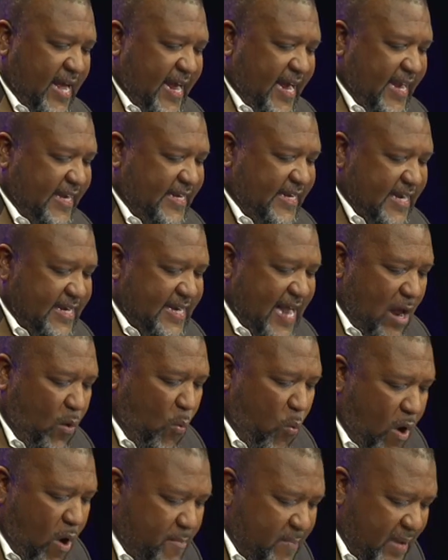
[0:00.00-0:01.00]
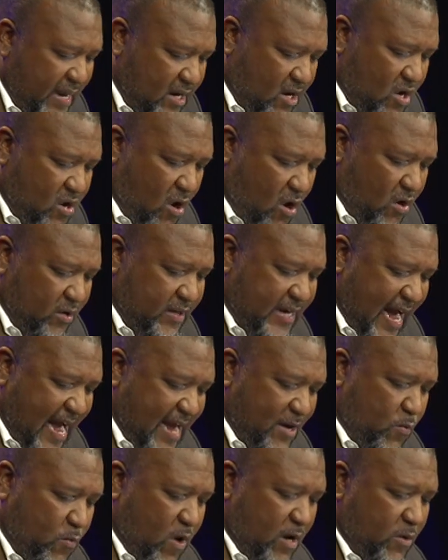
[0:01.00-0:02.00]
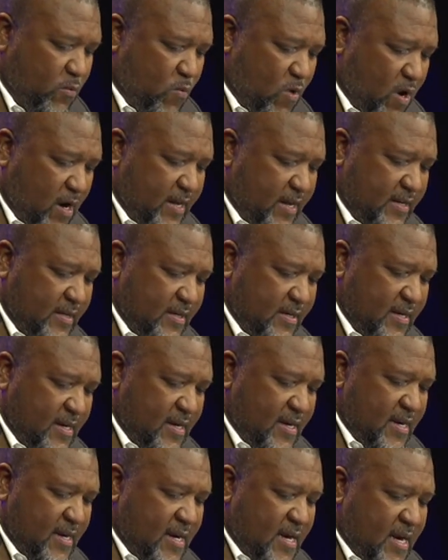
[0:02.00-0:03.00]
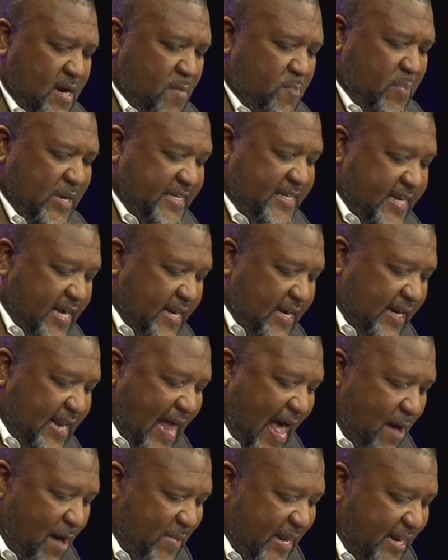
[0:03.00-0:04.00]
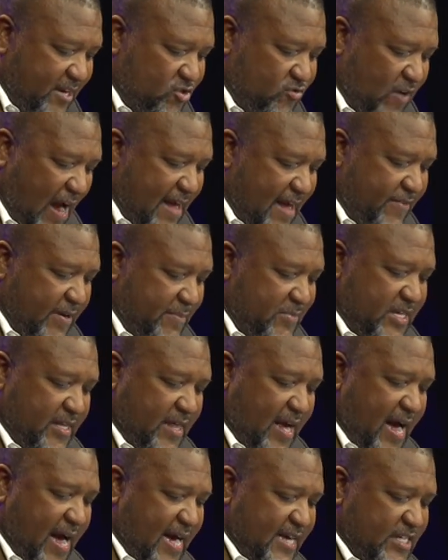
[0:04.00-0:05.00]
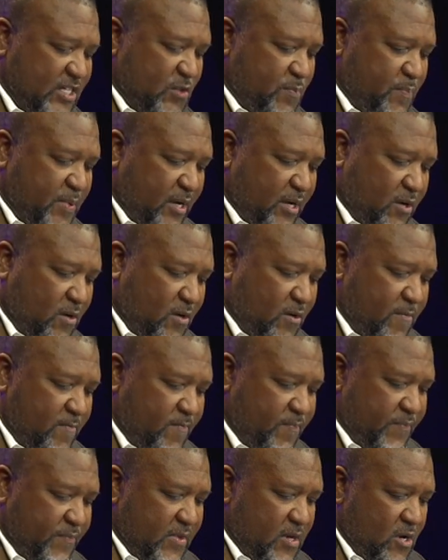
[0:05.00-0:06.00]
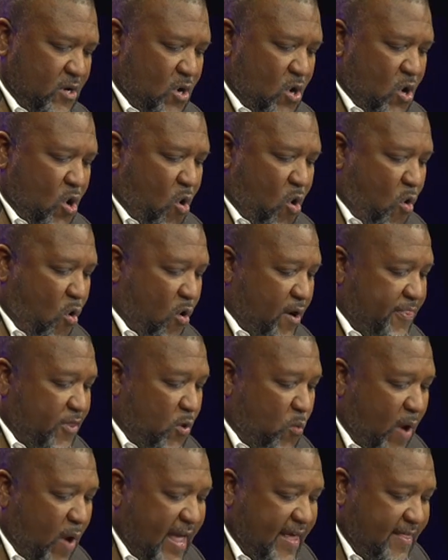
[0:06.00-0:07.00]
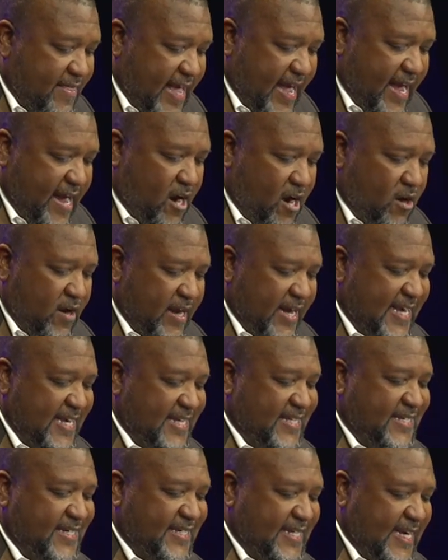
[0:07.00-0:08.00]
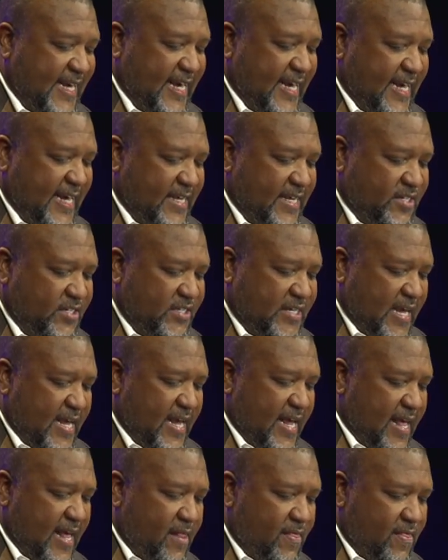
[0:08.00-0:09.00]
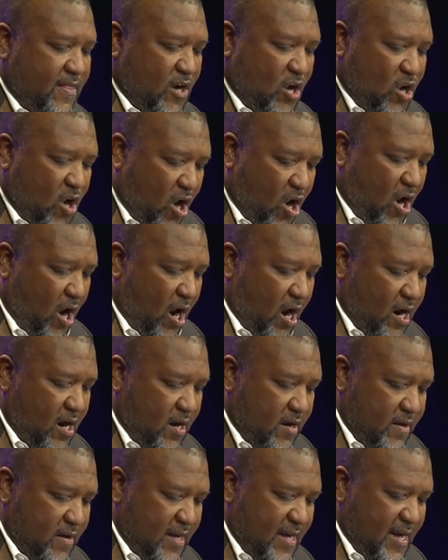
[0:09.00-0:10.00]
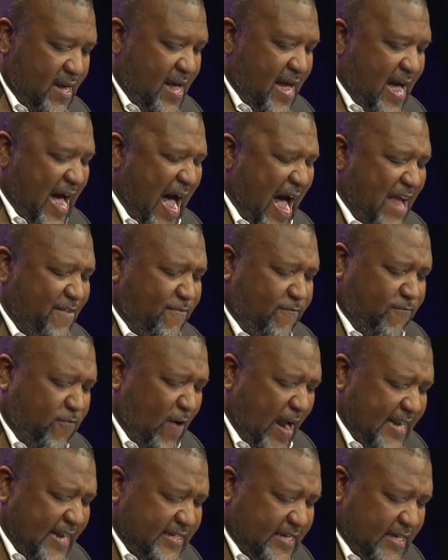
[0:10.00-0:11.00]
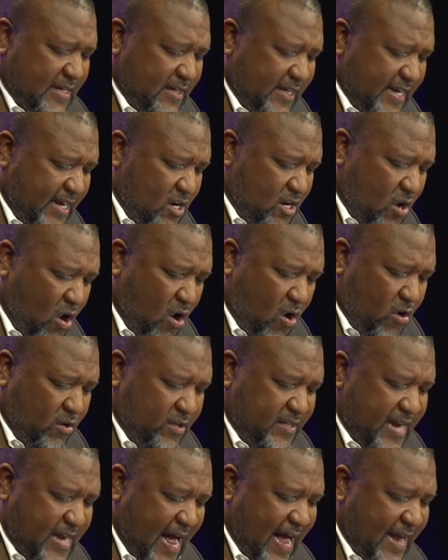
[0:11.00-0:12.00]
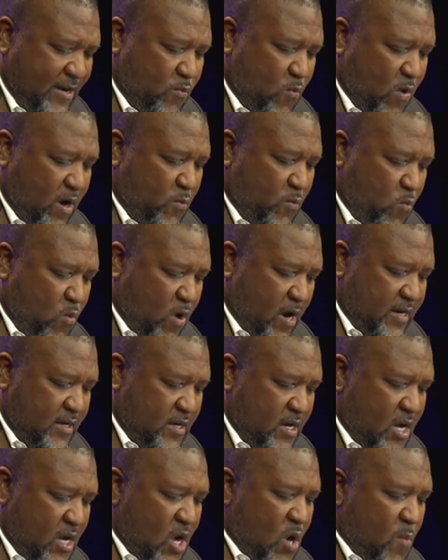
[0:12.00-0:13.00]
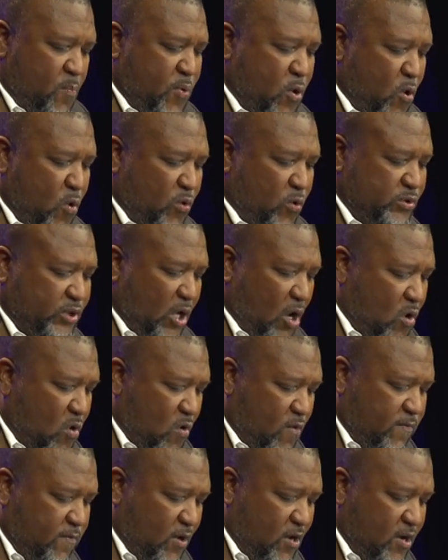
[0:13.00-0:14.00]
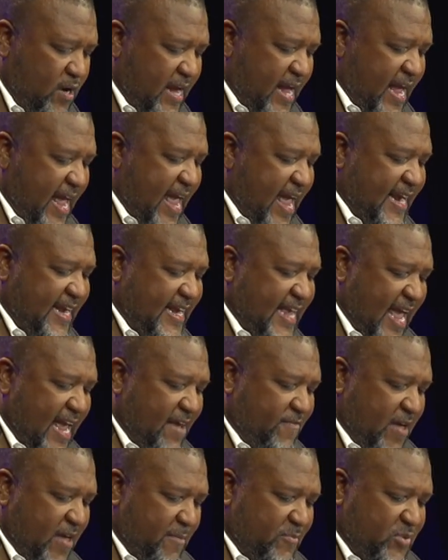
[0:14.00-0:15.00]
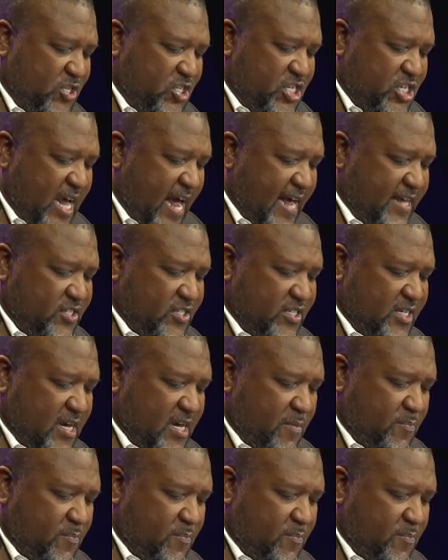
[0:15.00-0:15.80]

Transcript: He did not want me to call 911, but did allow me to drive him to the hospital. On the way there, he seized in the car. I frantically called 911, pulled over, and gave him chest